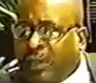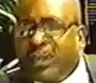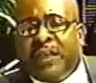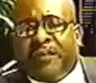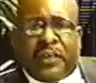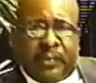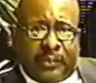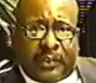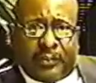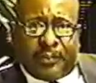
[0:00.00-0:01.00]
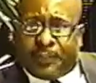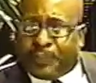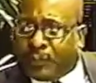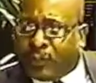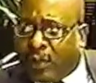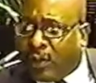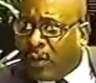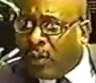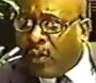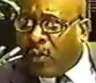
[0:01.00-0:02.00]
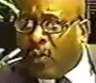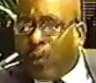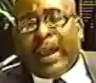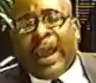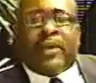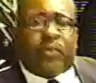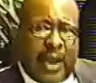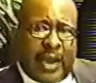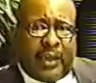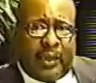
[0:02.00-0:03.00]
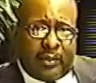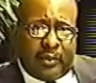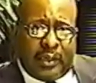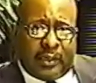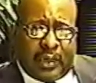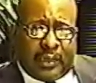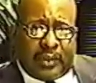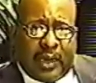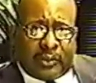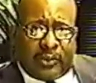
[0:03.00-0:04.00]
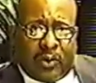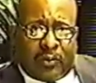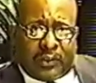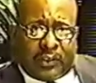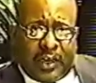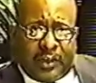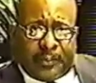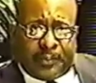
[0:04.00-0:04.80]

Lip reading: Nephilims, or the Anunnaki, as Dr. York would say,